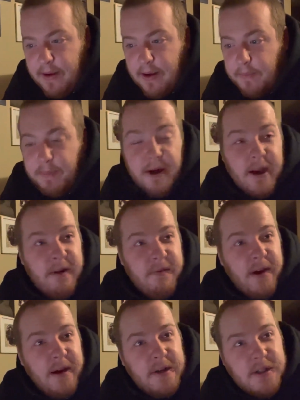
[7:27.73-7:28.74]
A big
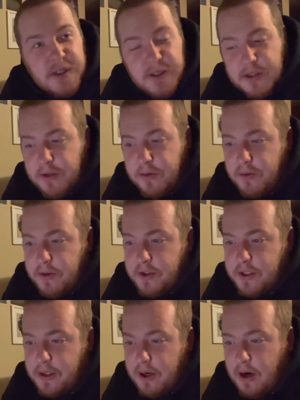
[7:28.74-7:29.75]
advantage that
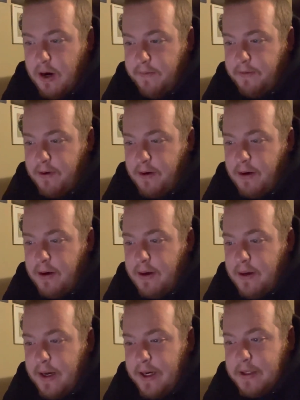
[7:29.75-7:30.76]
schools offer
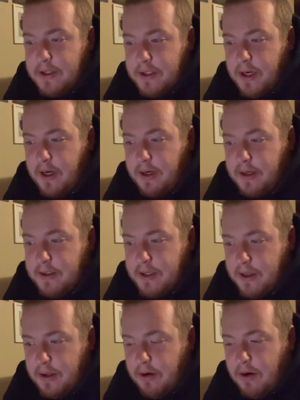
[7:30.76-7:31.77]
as a setting is
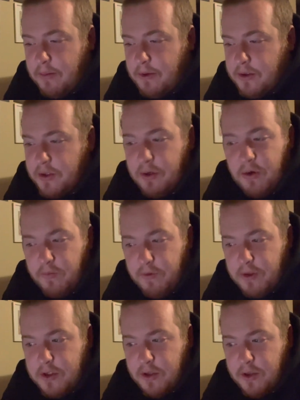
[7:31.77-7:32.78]
that they're almost
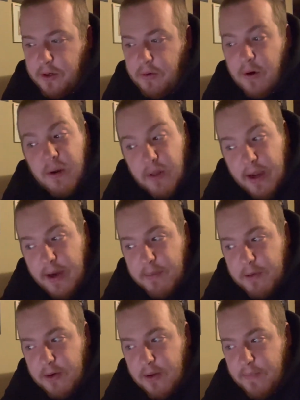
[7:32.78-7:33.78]
universally
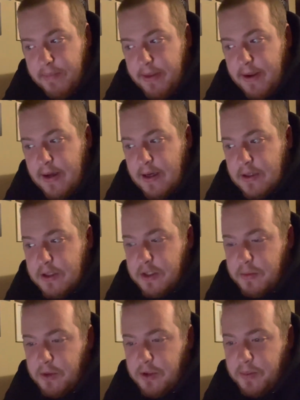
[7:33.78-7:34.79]
relatable, since
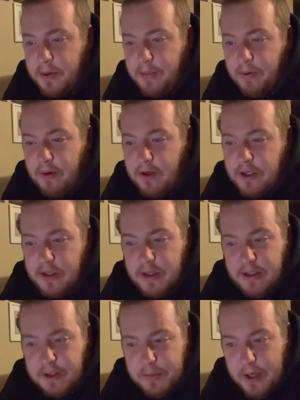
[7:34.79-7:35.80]
most people are
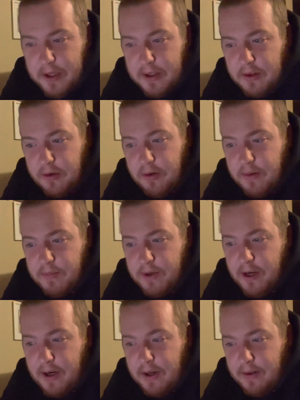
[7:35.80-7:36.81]
expected to
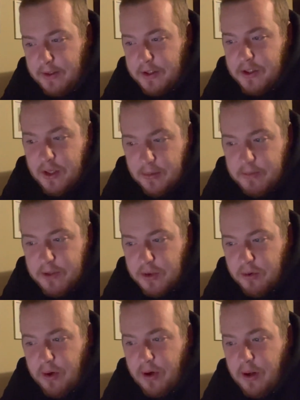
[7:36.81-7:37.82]
obtain at least some
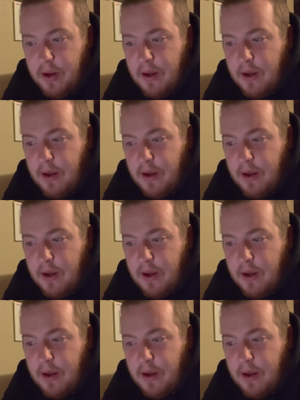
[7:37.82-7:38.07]
sort